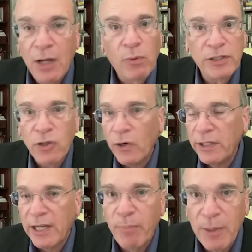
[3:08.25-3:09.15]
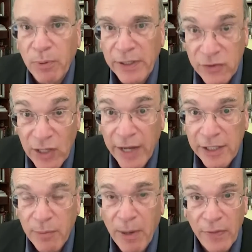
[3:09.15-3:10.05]
Well, it's hard to get people
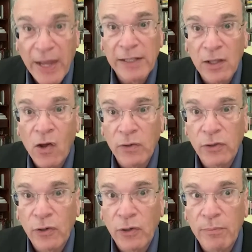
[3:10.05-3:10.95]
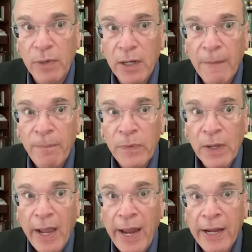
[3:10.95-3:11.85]
excited about that long term.
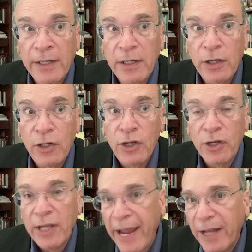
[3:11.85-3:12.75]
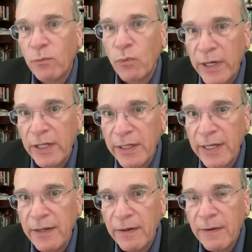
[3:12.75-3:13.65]
And you can't
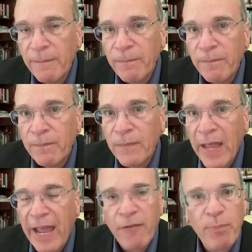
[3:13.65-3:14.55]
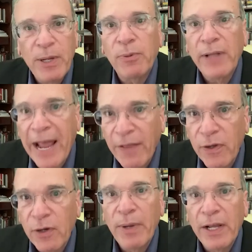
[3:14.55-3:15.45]
really have people at
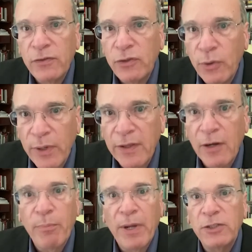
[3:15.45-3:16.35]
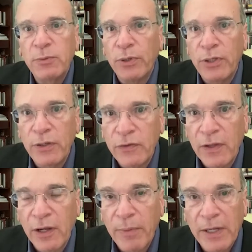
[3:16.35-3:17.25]
their best, doing their best,
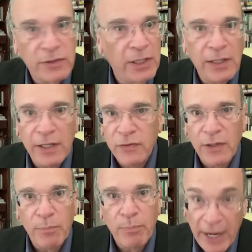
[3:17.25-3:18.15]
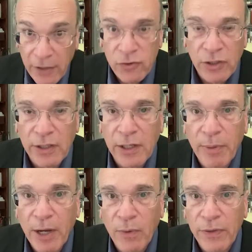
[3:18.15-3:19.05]
producing their best, unless they're passionate
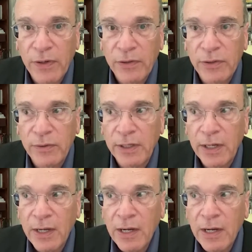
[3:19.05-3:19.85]
about what they're doing.